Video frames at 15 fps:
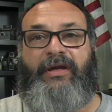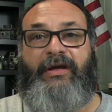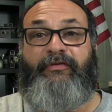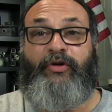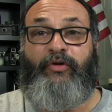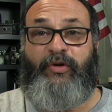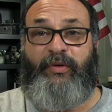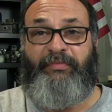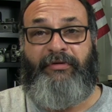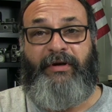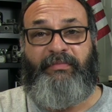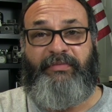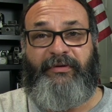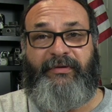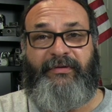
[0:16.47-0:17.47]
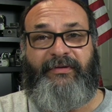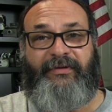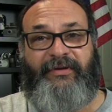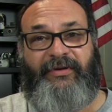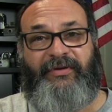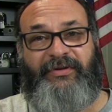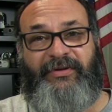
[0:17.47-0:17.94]
If you're a prepper,
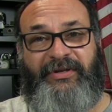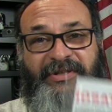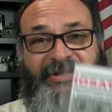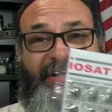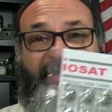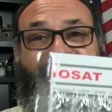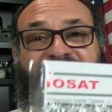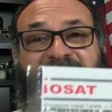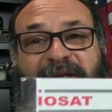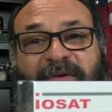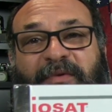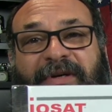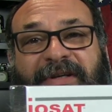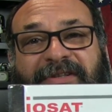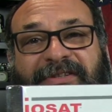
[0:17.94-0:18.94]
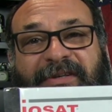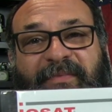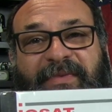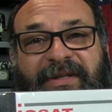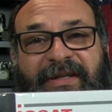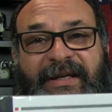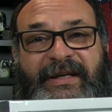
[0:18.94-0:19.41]
you definitely want
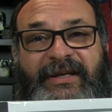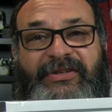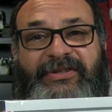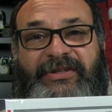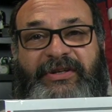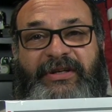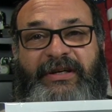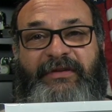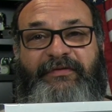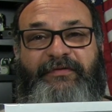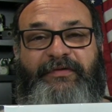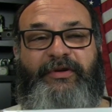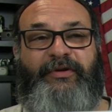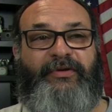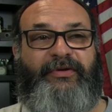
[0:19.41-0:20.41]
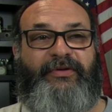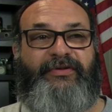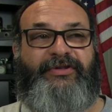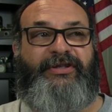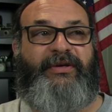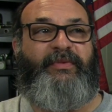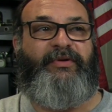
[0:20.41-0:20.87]
some of these. If you're
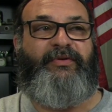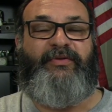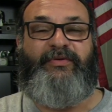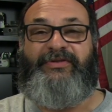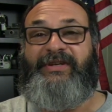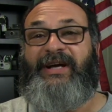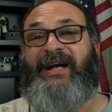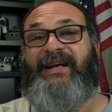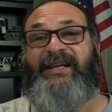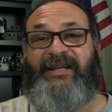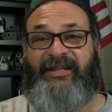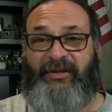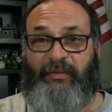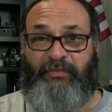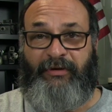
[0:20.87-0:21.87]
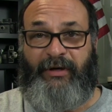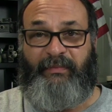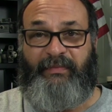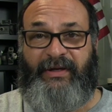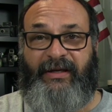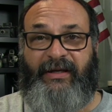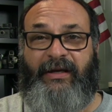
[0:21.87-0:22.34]
someone who's not into
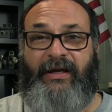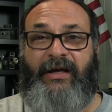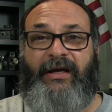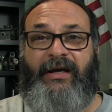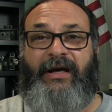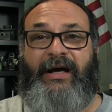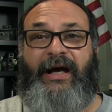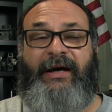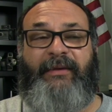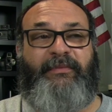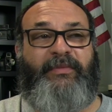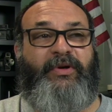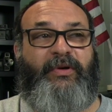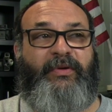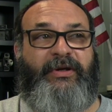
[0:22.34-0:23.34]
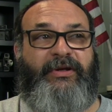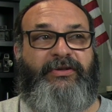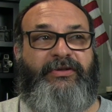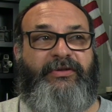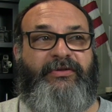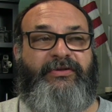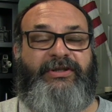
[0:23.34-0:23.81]
prepping, I'm going
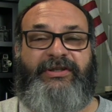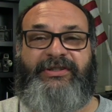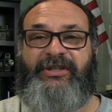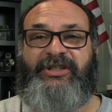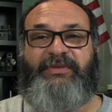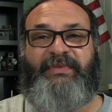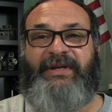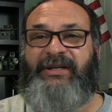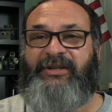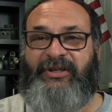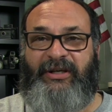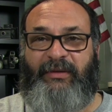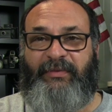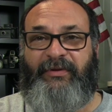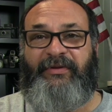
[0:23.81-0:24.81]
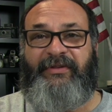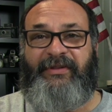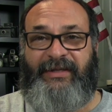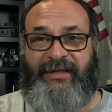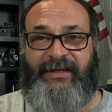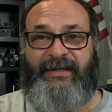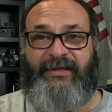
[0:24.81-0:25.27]
to just explain a couple of
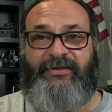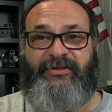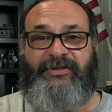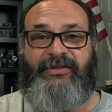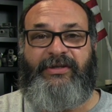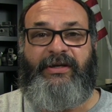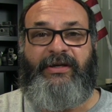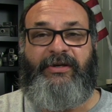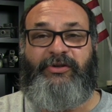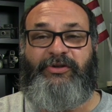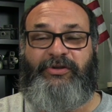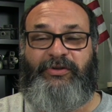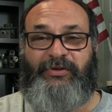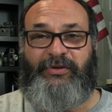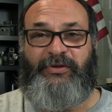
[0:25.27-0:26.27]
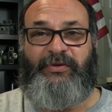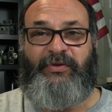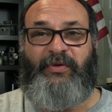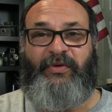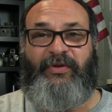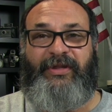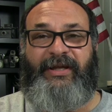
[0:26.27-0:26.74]
things to
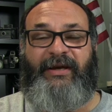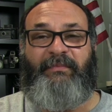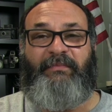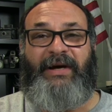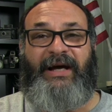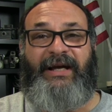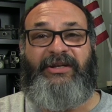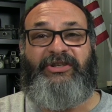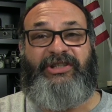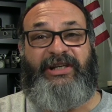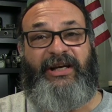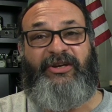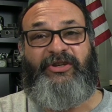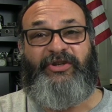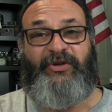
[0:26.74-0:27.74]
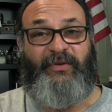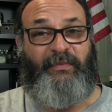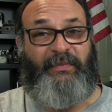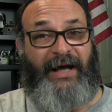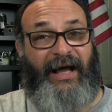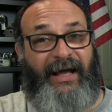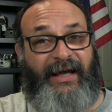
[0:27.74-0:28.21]
you that might change your
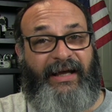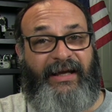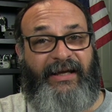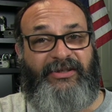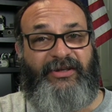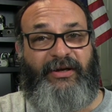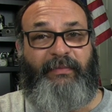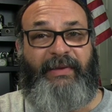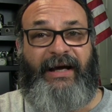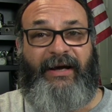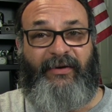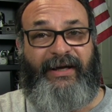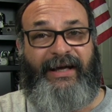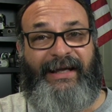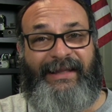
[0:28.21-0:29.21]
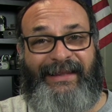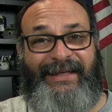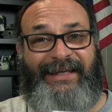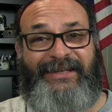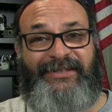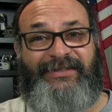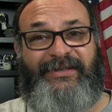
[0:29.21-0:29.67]
mind about at
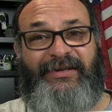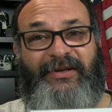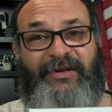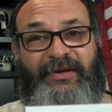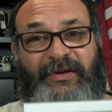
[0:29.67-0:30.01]
least